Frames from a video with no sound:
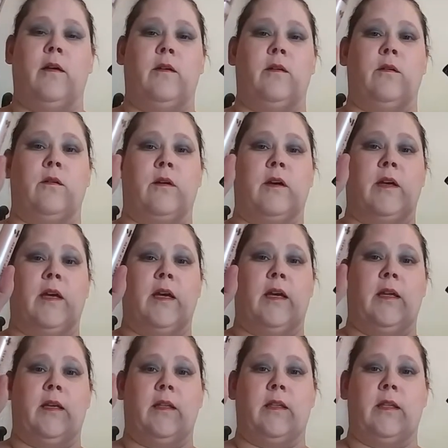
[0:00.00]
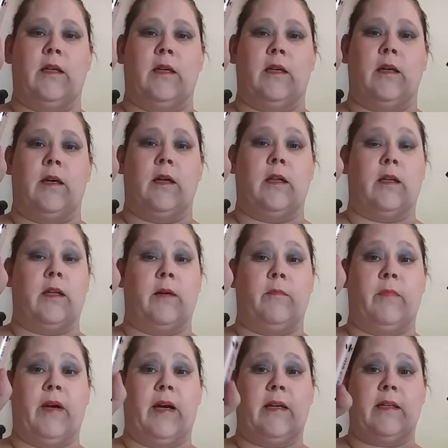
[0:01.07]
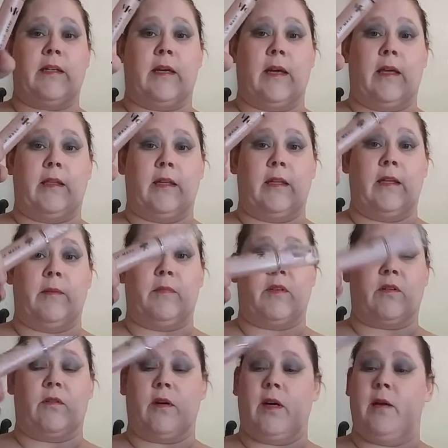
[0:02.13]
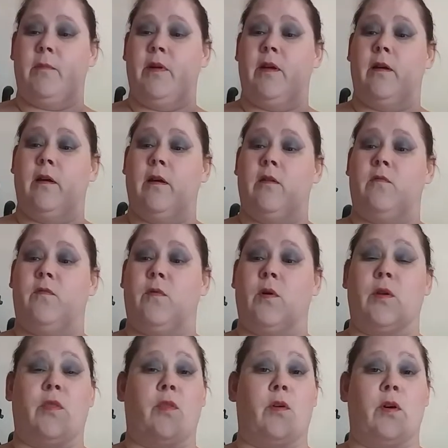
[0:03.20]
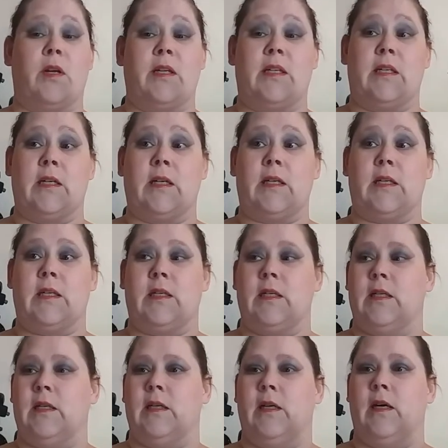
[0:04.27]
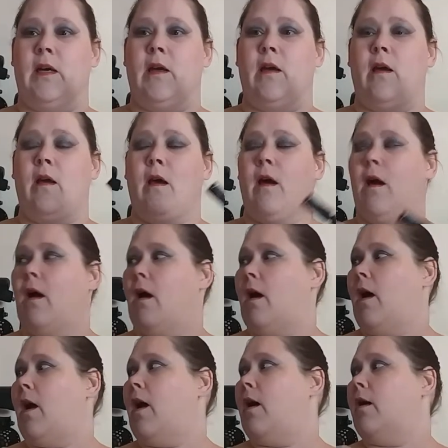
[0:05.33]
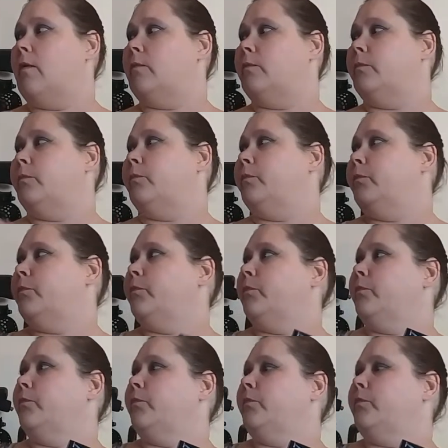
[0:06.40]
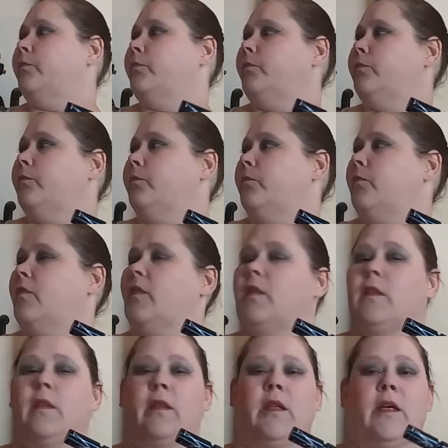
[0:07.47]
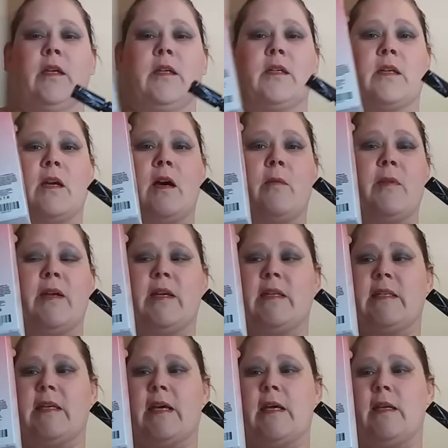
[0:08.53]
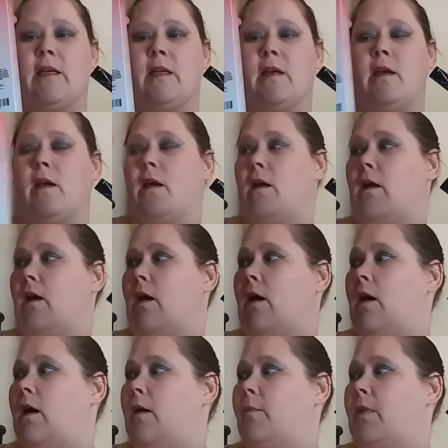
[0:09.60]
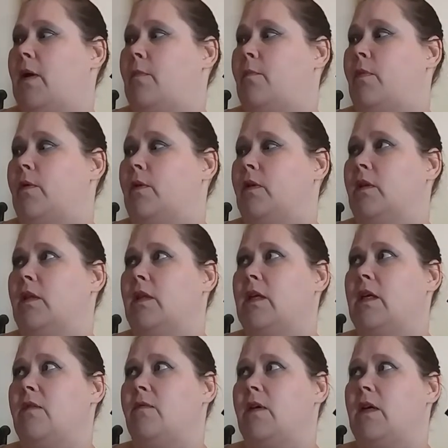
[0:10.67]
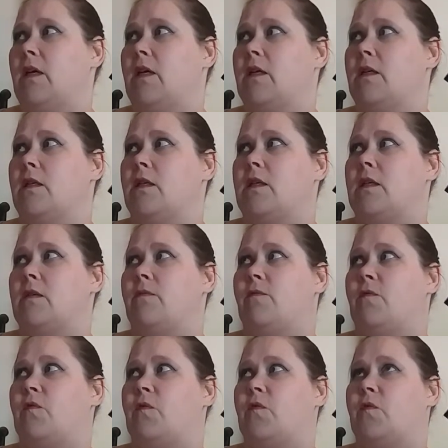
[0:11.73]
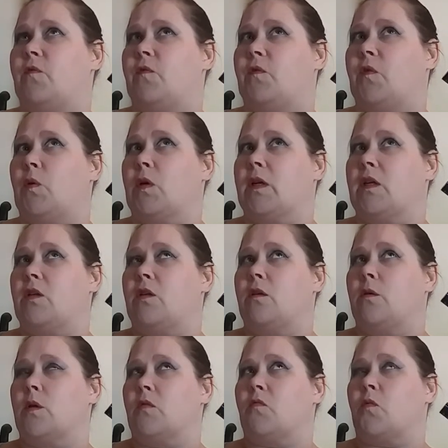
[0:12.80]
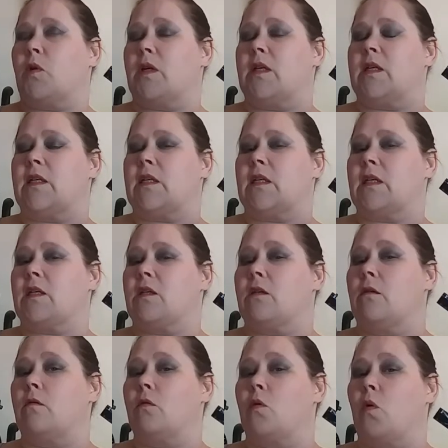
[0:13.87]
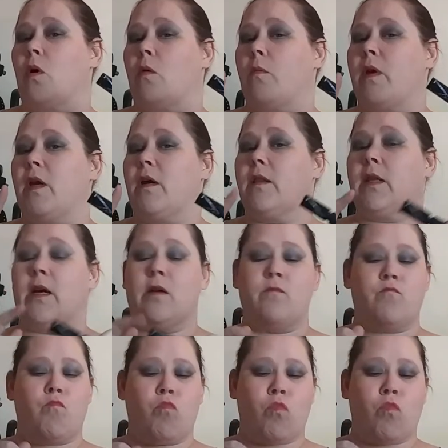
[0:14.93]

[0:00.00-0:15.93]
You can get the lip mask and the lip scrub for 36. Um, these come in a set. Um, I believe it is 42 or 46. Don't quote me on that.